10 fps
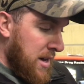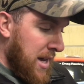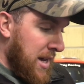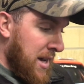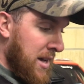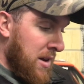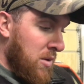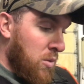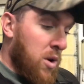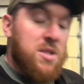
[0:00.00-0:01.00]

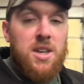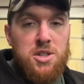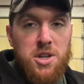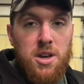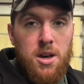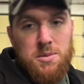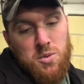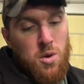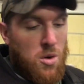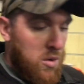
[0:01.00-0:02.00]
And once the engine
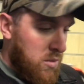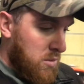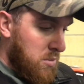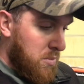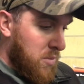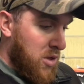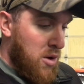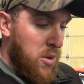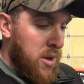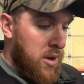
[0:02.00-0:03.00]
comes, we'll
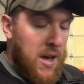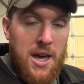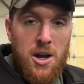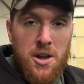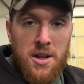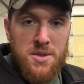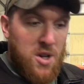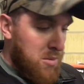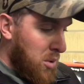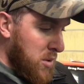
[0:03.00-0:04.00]
throw the head on it,
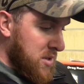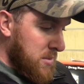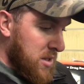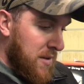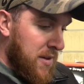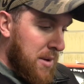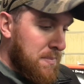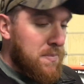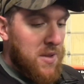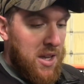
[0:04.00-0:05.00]
start bolting some stuff
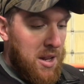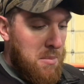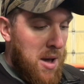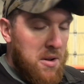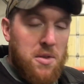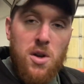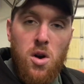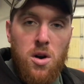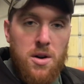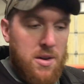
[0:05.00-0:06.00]
up, get it mounted in the
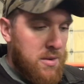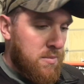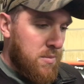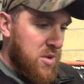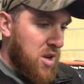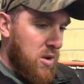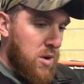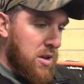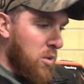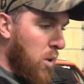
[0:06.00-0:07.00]
car, and start
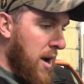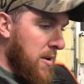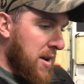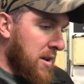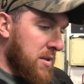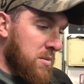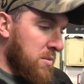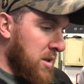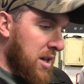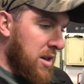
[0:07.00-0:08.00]
running the wiring and
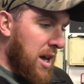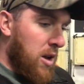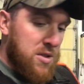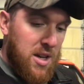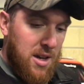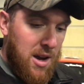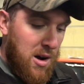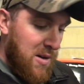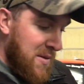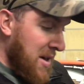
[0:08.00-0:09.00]
getting that all taken
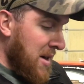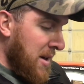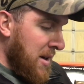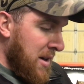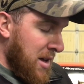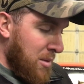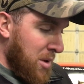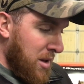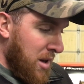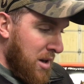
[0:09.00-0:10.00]
care of. And it'll
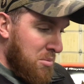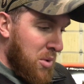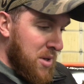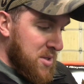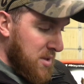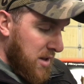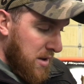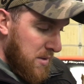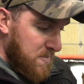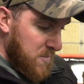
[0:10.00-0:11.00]
be pretty slick.